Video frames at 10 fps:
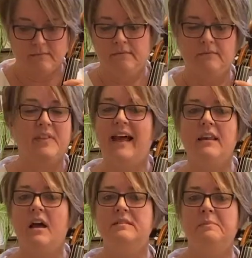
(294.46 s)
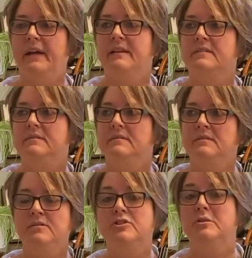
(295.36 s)
That last bit
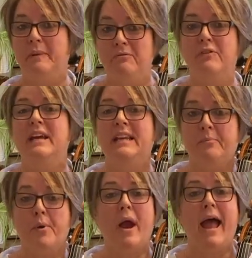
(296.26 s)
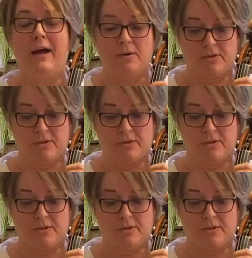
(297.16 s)
should be really proud